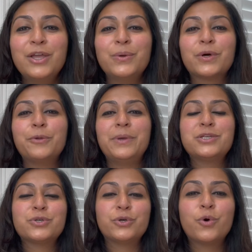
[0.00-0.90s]
You want to make
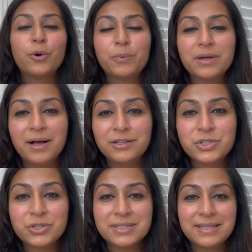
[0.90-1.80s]
sure your corporate
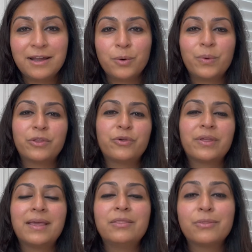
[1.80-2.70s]
culture is there where they
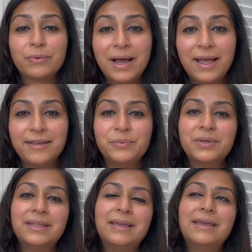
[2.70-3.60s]
can thrive, where
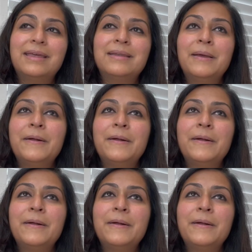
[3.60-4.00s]
they can